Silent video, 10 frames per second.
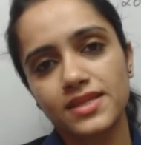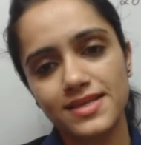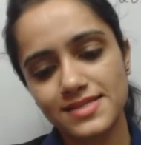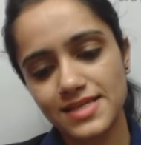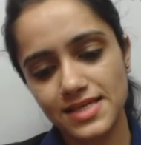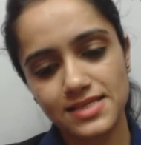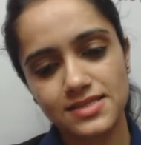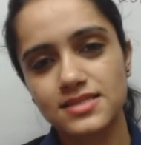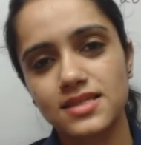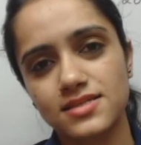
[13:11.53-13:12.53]
This
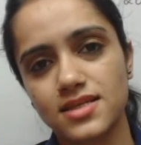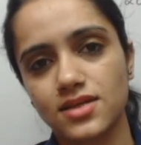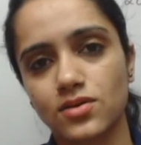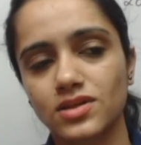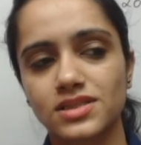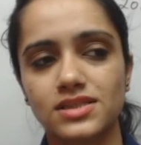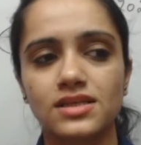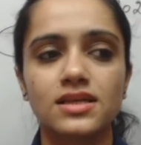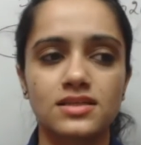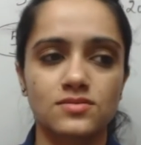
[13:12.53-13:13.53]

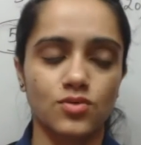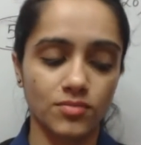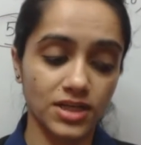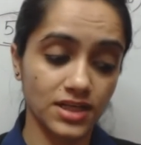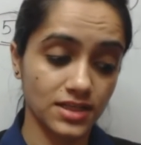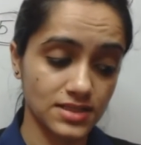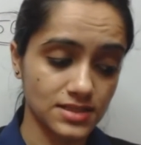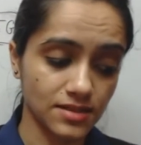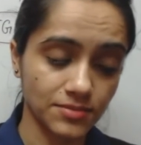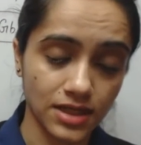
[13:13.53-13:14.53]
technology is prominent in
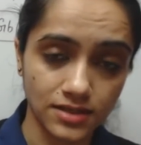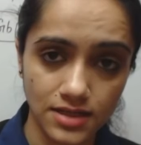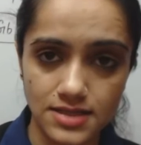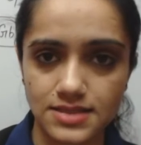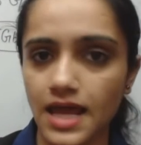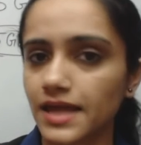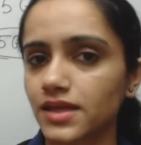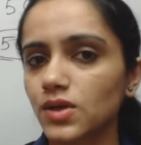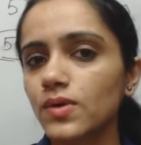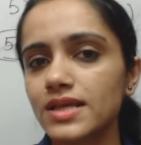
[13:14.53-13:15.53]
some countries
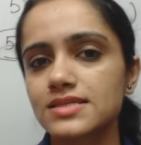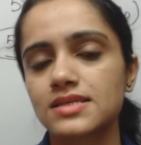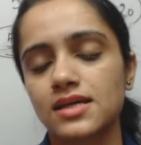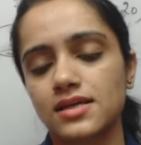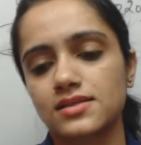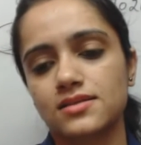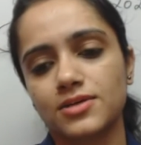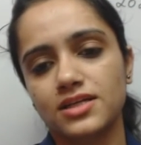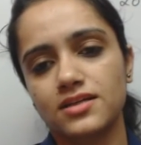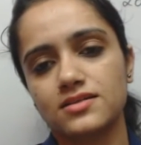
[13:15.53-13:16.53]
like US.
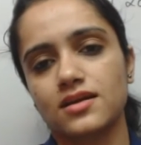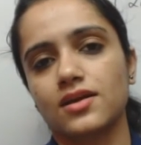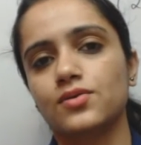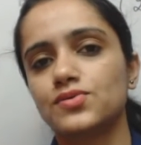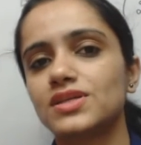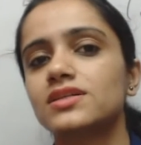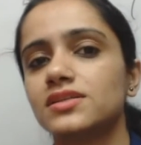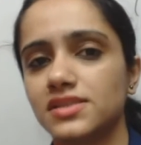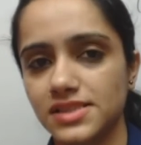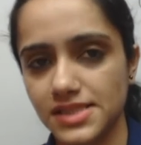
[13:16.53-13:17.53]
Some countries are using
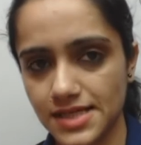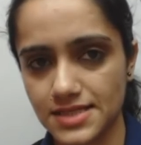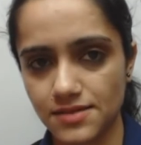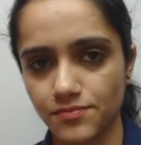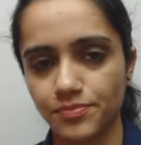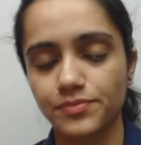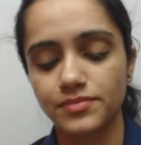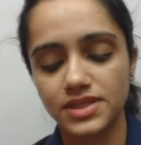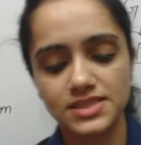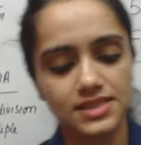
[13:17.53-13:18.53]
GSM. But